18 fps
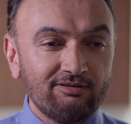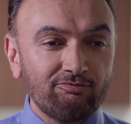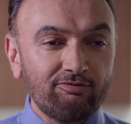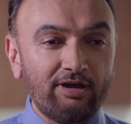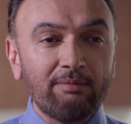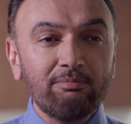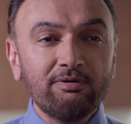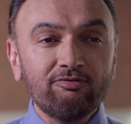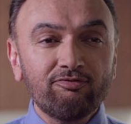
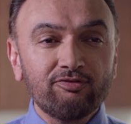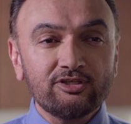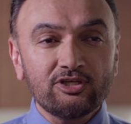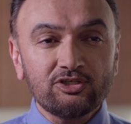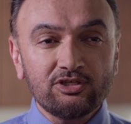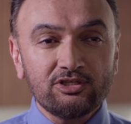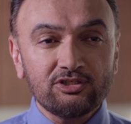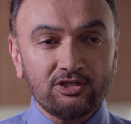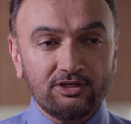Family
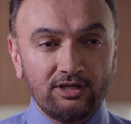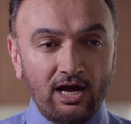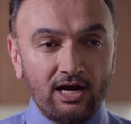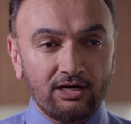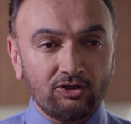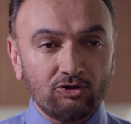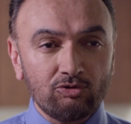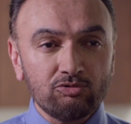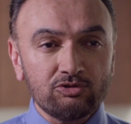physician is a
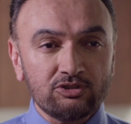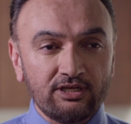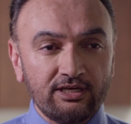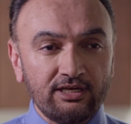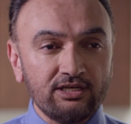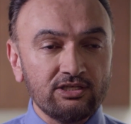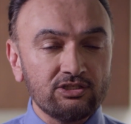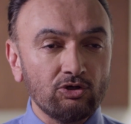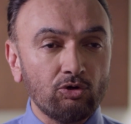doctor who
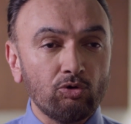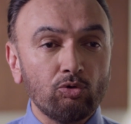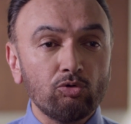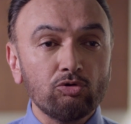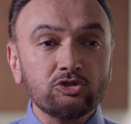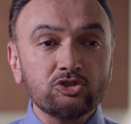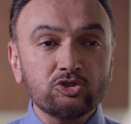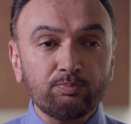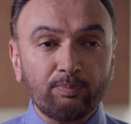sees the
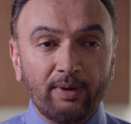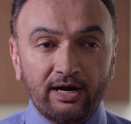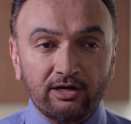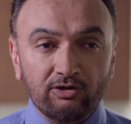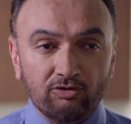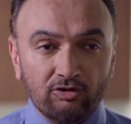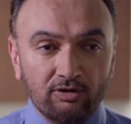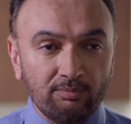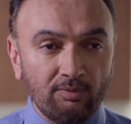whole
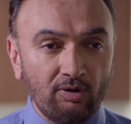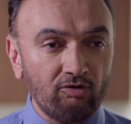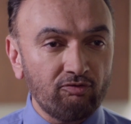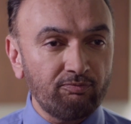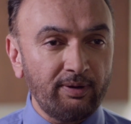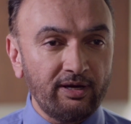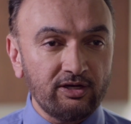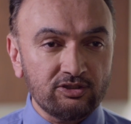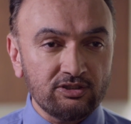spectrum
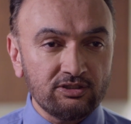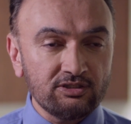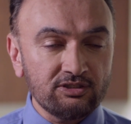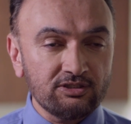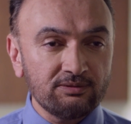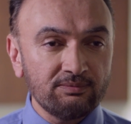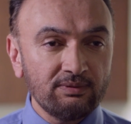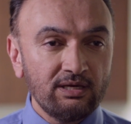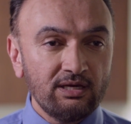of
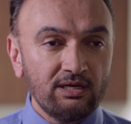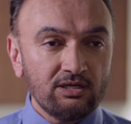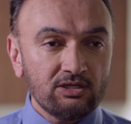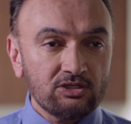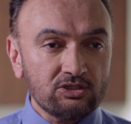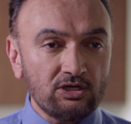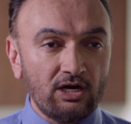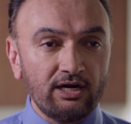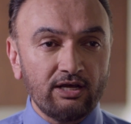patients,
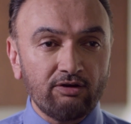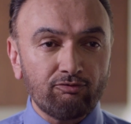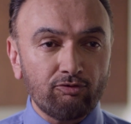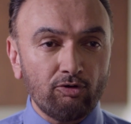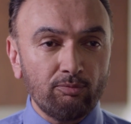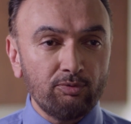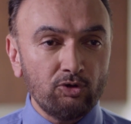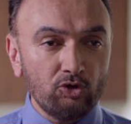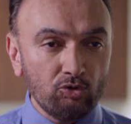starting
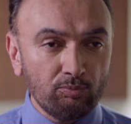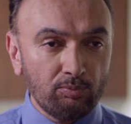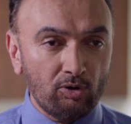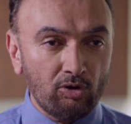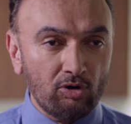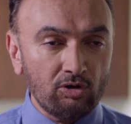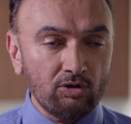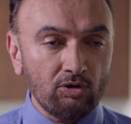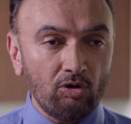from
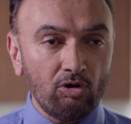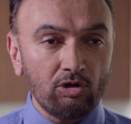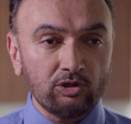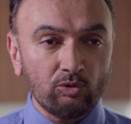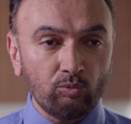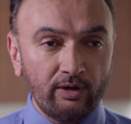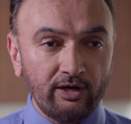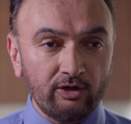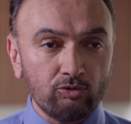newborn all
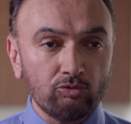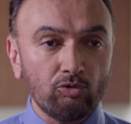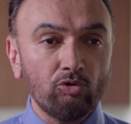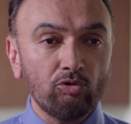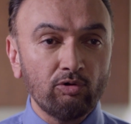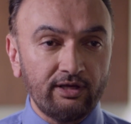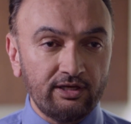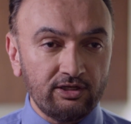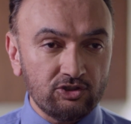the way to
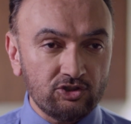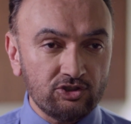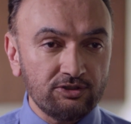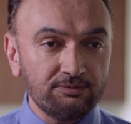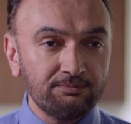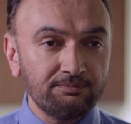old age.